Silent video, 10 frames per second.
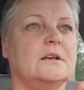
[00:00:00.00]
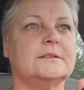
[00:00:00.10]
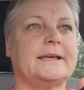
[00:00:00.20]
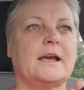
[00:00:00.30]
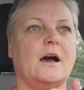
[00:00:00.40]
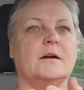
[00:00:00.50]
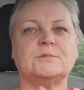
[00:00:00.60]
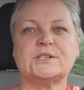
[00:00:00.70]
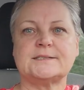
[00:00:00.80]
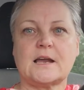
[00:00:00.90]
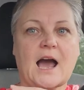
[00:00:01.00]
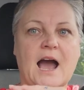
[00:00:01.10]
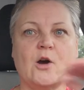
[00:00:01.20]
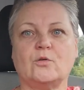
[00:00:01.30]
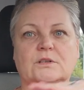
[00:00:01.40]
like I'm just
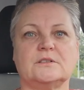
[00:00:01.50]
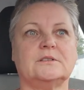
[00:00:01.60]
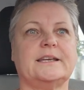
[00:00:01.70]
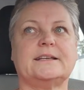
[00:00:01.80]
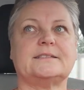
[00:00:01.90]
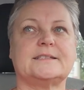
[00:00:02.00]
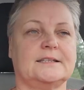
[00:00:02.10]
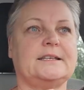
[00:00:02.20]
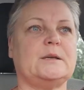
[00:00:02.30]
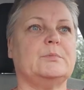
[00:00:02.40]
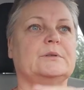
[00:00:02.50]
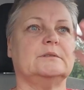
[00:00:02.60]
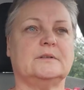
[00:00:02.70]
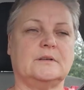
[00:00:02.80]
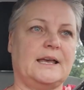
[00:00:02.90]
out, like asleep.
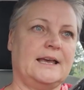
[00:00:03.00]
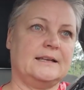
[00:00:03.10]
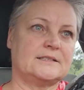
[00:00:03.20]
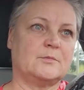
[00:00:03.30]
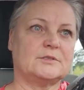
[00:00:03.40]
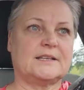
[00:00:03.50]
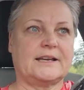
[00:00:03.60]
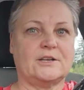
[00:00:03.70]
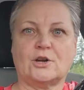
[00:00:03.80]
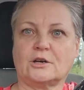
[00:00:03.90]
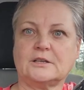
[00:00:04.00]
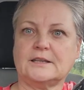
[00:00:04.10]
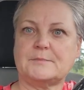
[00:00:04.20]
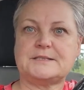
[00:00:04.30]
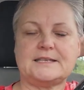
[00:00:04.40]
And it's almost like a
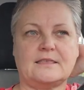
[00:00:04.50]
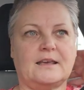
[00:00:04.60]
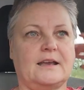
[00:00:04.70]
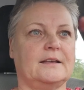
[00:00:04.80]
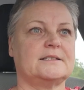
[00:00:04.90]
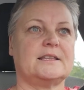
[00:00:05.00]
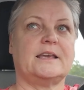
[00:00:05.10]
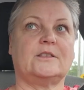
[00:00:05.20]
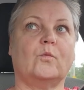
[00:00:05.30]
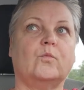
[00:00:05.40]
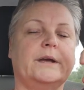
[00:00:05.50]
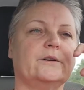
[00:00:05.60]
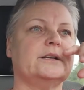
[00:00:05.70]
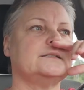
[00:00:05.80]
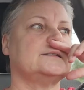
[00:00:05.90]
narcolepsy thing. It's like the
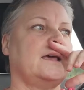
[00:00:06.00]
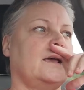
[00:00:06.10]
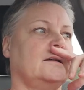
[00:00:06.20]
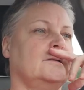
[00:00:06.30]
weirdest thing.